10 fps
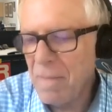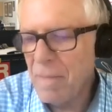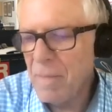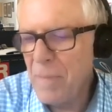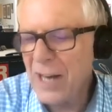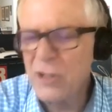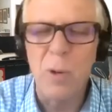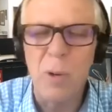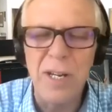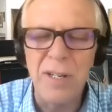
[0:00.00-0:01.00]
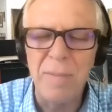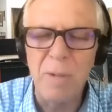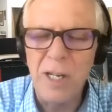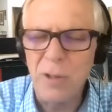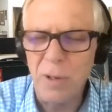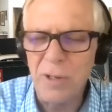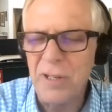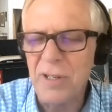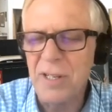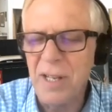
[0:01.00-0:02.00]
backstories and
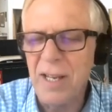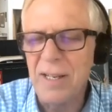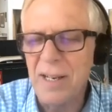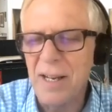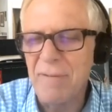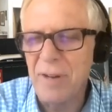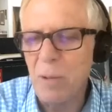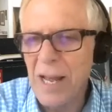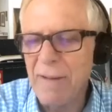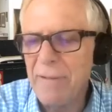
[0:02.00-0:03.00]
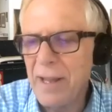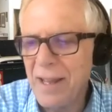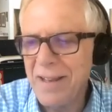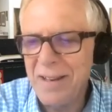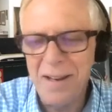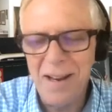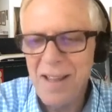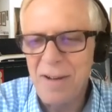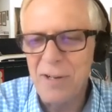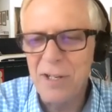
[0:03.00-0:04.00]
resources that few have, and
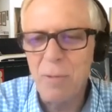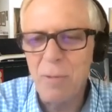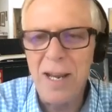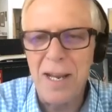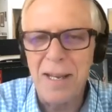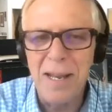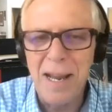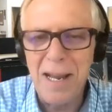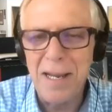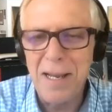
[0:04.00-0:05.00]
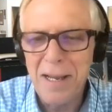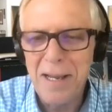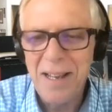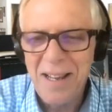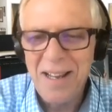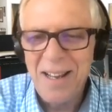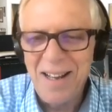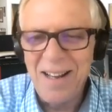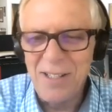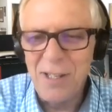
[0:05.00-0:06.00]
they're just ready. And
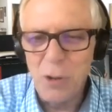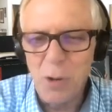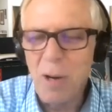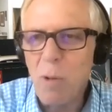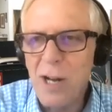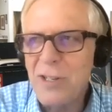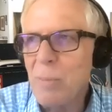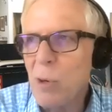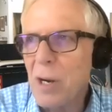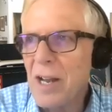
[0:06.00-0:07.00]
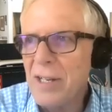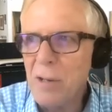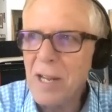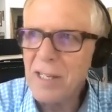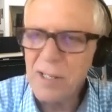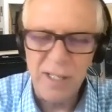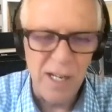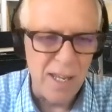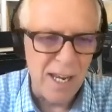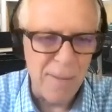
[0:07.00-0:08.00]
it's a joy to watch them work. I do get to
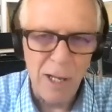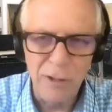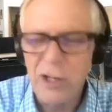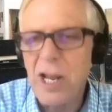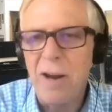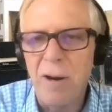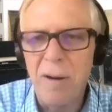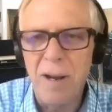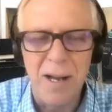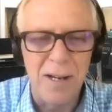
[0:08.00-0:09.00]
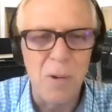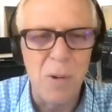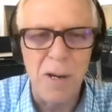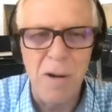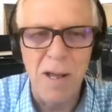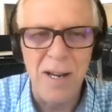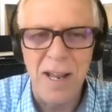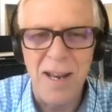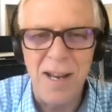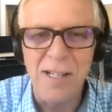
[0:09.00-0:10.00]
see the email chatter going on,
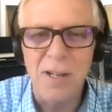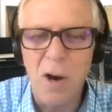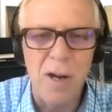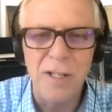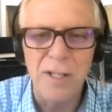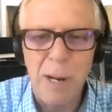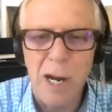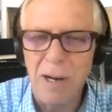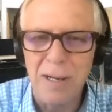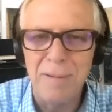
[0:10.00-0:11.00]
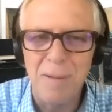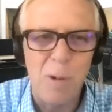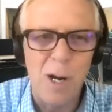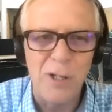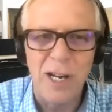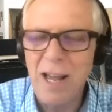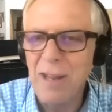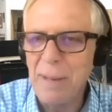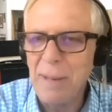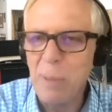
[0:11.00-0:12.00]
and it's awe-inspiring watching how
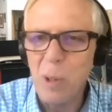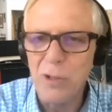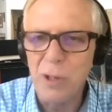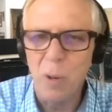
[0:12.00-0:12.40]
they pull stories